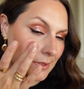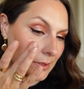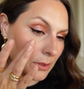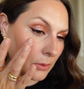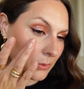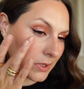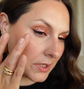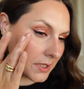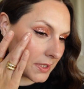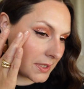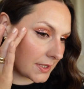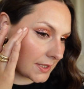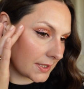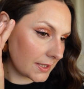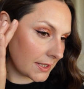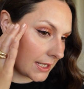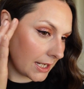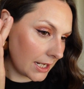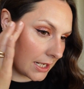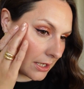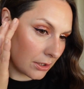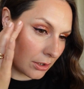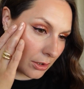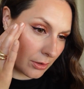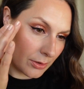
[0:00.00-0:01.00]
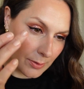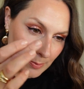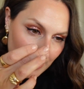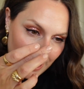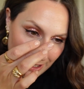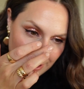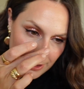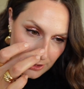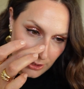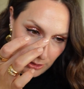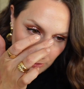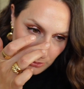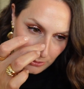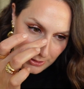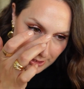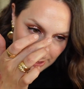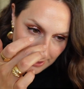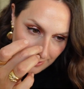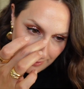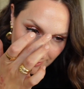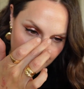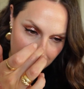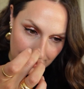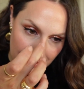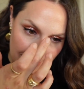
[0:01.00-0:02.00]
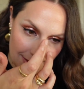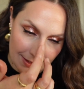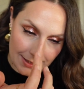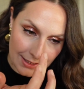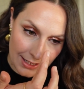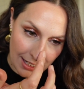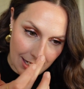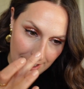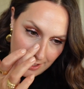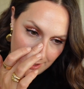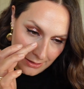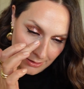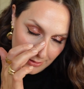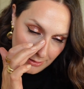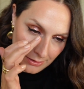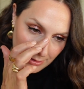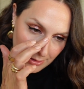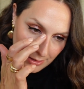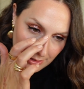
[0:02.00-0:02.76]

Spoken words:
So the skin goes back to looking like skin.